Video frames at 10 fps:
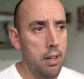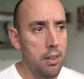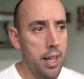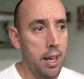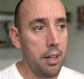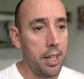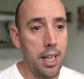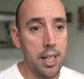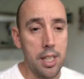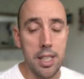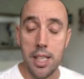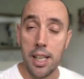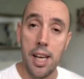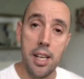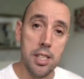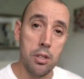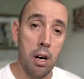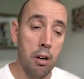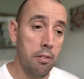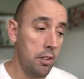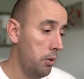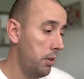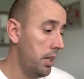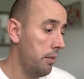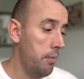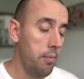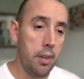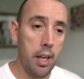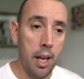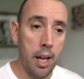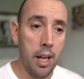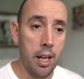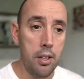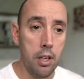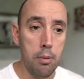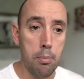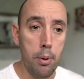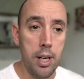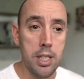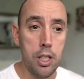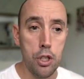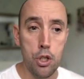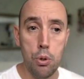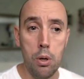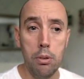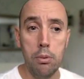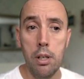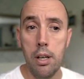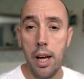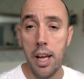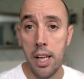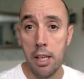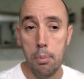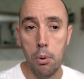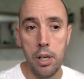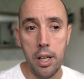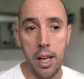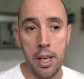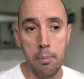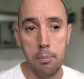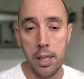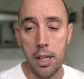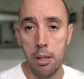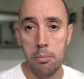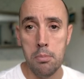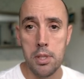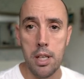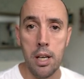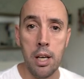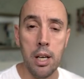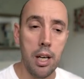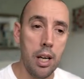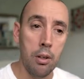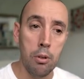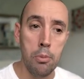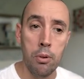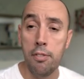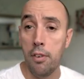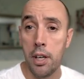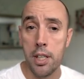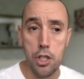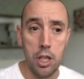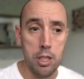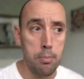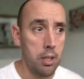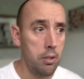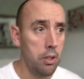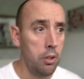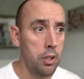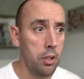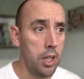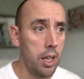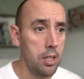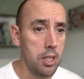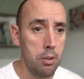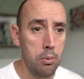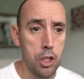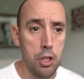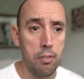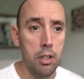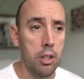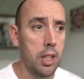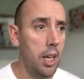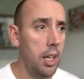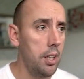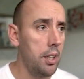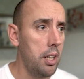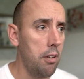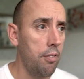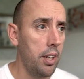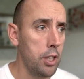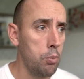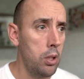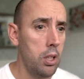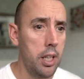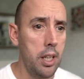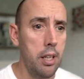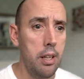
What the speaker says: Now the key to this again is not overdoing it, and you can press Control at any point and it becomes a lot more fine adjustment on your colors. So once you've got a color that you think's working,